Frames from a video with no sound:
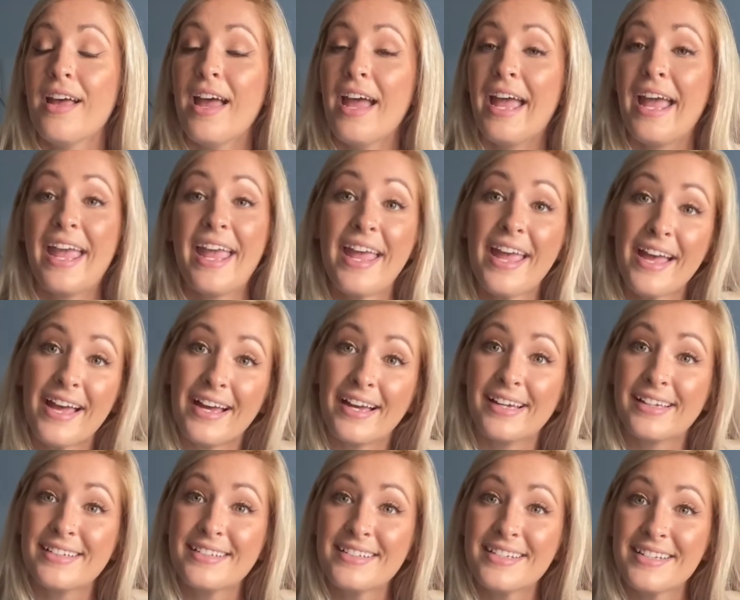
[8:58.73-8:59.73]

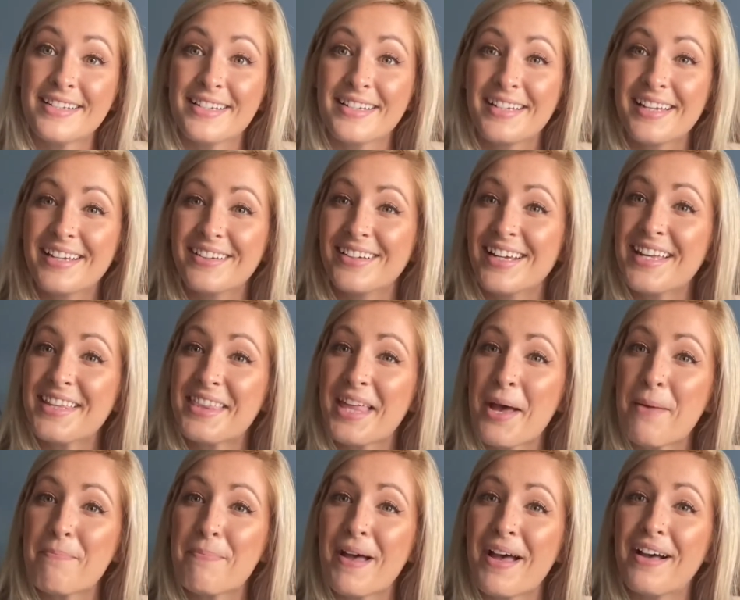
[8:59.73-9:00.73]
And hit
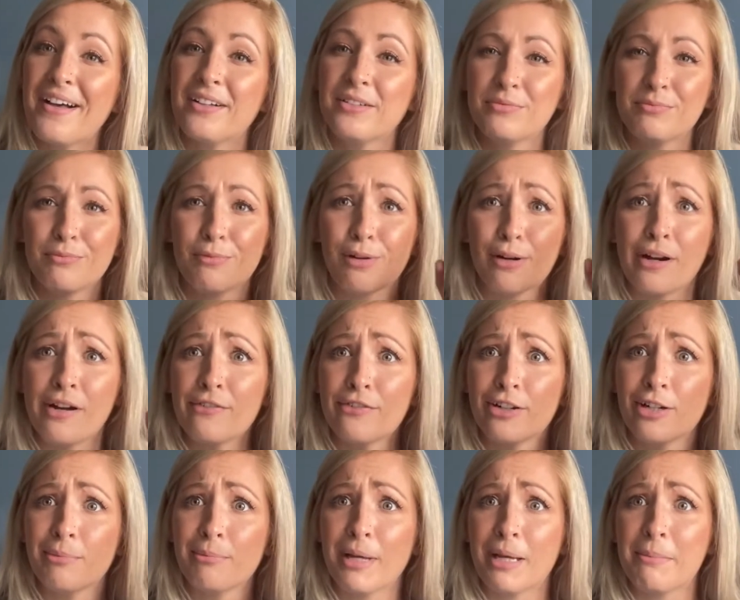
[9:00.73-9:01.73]
that bell wherever
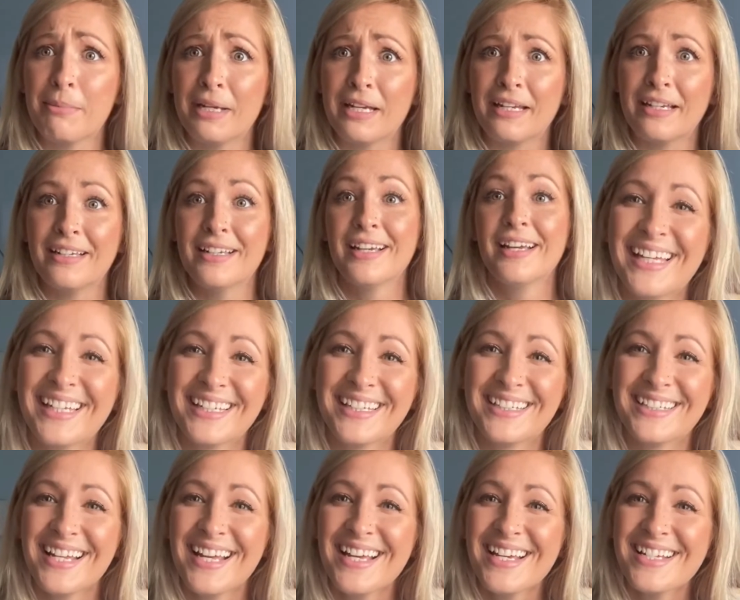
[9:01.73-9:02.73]
it may be,
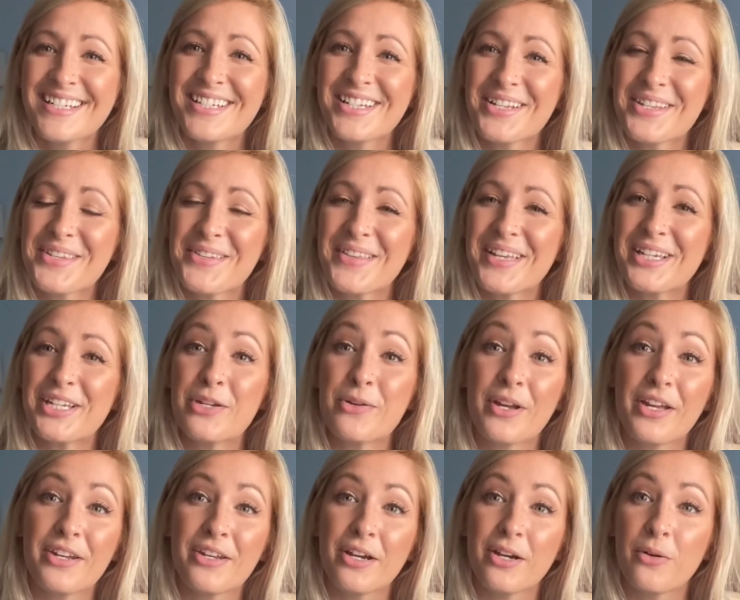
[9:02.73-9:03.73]
just so that you can know